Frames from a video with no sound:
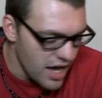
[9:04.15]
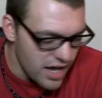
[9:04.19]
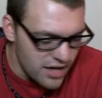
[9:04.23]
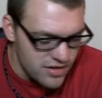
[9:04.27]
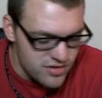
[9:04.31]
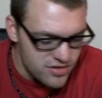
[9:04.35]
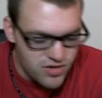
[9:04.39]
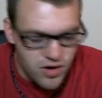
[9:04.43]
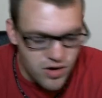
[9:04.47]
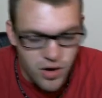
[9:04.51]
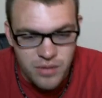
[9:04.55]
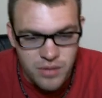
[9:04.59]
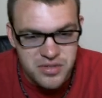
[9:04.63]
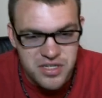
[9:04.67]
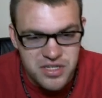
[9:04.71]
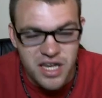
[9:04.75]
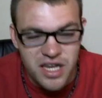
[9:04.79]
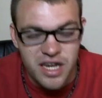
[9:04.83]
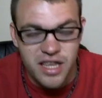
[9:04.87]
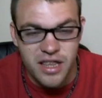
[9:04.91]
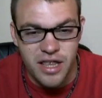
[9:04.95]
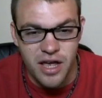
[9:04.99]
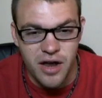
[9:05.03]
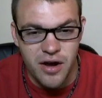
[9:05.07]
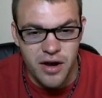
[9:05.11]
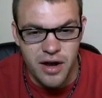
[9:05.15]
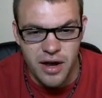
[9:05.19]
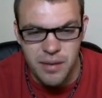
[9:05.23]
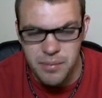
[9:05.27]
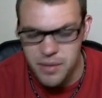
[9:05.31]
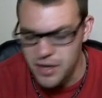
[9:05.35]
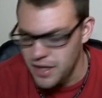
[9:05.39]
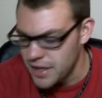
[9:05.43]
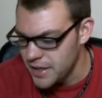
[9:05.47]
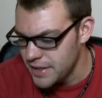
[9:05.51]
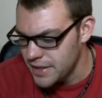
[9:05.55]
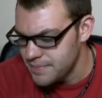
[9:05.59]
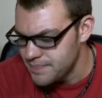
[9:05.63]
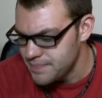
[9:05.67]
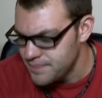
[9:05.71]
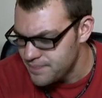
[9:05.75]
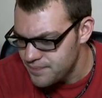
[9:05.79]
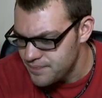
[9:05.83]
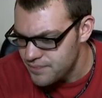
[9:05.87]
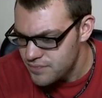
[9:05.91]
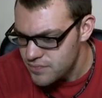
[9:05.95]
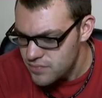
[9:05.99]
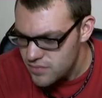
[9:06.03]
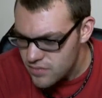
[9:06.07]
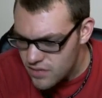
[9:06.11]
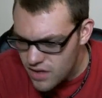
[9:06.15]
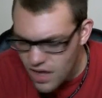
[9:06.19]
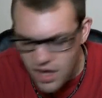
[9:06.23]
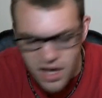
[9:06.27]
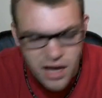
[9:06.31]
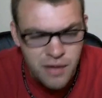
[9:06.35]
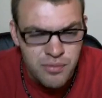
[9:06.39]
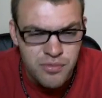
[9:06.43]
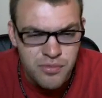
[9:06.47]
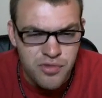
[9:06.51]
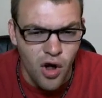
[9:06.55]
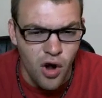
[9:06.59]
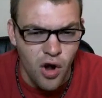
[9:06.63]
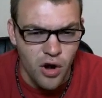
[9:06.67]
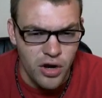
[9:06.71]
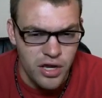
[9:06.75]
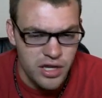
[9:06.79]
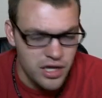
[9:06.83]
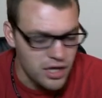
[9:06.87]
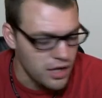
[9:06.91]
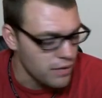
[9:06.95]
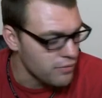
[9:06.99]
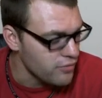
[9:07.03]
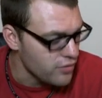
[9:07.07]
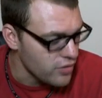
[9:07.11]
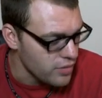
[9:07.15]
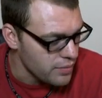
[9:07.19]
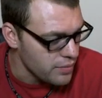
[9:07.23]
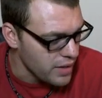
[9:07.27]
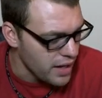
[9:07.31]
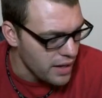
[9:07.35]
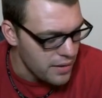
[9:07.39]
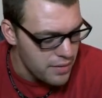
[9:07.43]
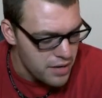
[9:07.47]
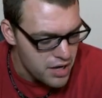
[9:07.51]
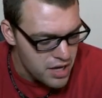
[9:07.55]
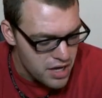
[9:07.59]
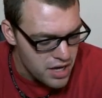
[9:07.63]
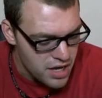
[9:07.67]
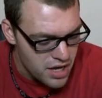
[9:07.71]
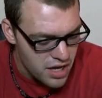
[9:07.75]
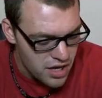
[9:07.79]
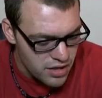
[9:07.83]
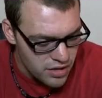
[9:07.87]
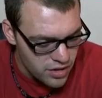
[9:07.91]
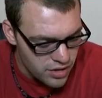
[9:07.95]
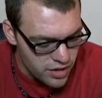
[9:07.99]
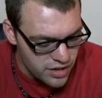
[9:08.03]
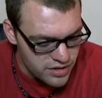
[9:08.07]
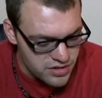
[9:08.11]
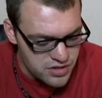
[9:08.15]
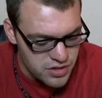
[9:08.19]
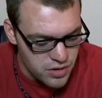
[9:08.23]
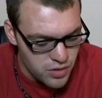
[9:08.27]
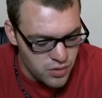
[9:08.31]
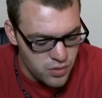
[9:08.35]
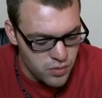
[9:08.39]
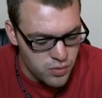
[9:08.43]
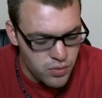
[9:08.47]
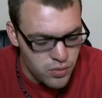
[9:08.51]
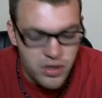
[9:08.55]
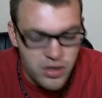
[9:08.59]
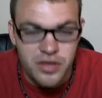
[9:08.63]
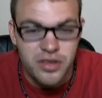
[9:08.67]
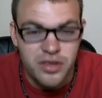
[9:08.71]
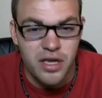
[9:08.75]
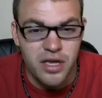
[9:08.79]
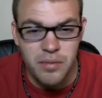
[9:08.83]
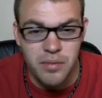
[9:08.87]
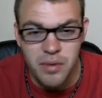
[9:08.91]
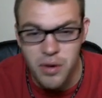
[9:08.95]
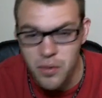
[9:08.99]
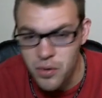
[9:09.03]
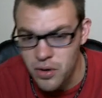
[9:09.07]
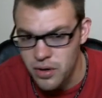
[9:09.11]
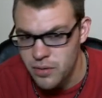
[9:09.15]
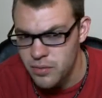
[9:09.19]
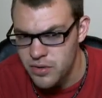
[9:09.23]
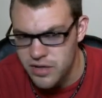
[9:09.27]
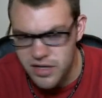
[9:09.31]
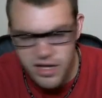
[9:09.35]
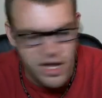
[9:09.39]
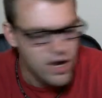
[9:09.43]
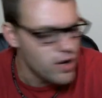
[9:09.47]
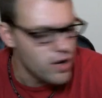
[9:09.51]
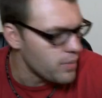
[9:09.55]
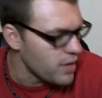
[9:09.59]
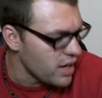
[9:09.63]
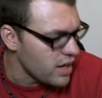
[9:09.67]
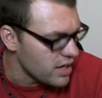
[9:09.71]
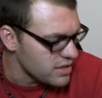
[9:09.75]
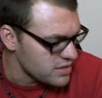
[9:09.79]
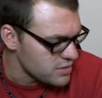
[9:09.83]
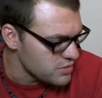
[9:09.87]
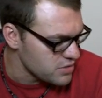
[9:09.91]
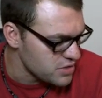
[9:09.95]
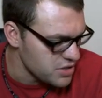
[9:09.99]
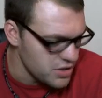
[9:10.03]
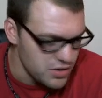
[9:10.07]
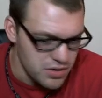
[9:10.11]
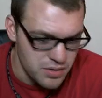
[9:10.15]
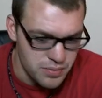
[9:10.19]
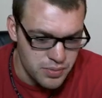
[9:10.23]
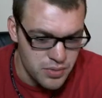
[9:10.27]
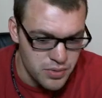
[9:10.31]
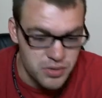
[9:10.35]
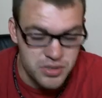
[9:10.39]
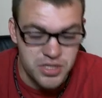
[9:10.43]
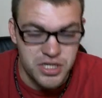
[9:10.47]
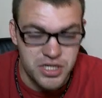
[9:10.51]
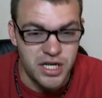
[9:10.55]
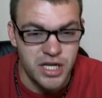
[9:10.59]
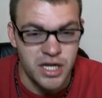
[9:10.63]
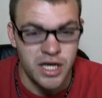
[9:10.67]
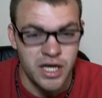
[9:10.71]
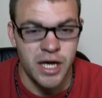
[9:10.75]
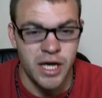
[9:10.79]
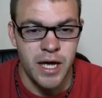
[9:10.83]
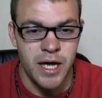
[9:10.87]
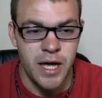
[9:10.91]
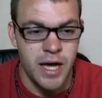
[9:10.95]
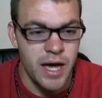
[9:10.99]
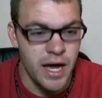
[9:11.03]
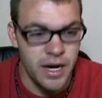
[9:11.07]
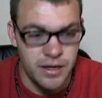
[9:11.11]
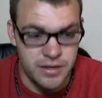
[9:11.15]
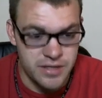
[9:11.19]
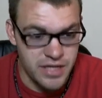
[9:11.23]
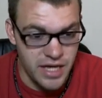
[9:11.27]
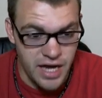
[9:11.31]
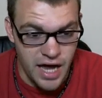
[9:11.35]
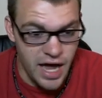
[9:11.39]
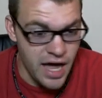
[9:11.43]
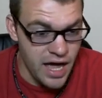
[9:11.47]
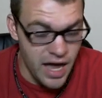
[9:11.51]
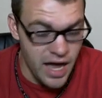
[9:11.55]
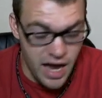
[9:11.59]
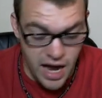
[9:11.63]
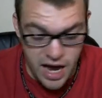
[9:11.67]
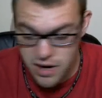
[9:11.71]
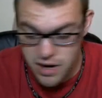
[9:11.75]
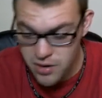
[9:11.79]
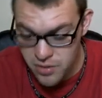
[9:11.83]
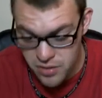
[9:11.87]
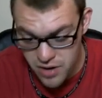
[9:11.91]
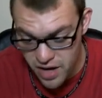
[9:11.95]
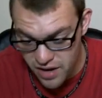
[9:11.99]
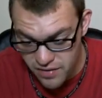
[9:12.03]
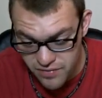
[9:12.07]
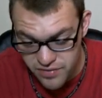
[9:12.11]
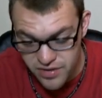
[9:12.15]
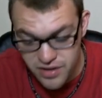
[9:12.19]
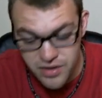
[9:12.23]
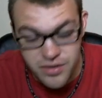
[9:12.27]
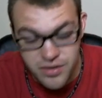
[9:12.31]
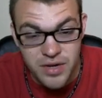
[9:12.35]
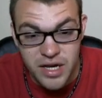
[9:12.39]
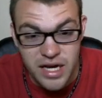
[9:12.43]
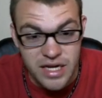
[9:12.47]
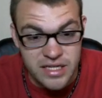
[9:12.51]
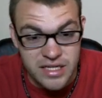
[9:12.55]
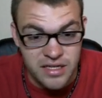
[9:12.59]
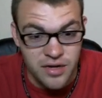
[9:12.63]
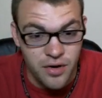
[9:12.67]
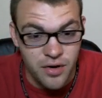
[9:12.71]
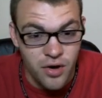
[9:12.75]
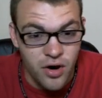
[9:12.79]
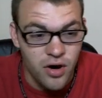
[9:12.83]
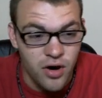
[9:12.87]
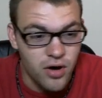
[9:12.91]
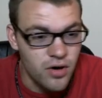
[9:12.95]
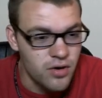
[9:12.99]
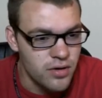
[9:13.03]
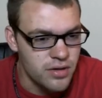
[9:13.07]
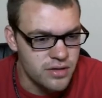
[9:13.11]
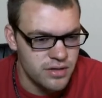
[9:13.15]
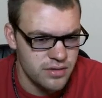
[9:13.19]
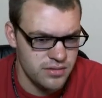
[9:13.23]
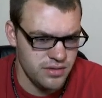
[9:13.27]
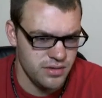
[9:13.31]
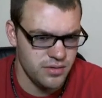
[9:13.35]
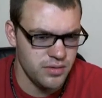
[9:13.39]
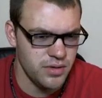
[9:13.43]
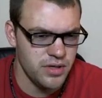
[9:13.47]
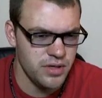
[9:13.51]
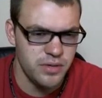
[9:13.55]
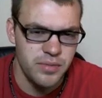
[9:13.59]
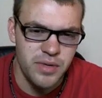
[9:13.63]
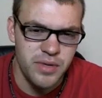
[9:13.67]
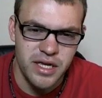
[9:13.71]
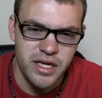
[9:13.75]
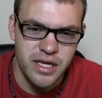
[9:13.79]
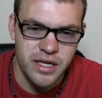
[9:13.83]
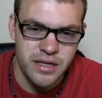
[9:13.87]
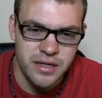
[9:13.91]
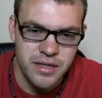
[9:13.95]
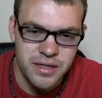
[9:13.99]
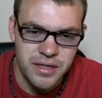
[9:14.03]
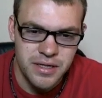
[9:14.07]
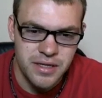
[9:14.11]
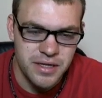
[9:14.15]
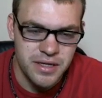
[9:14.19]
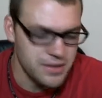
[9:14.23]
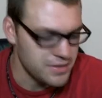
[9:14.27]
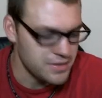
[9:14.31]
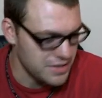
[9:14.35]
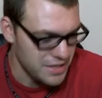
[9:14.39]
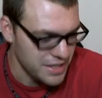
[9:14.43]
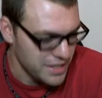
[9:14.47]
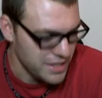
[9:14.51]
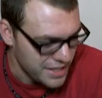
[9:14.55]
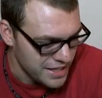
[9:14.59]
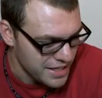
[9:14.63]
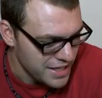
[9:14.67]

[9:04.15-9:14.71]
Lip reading: So I'm sitting there and I'm talking to them for a bit. And they're like, so what do you think about working with Gearbox or shooting the bullshit? And I was like, I don't envy you guys at all. And they're like, what do you mean? And I was like,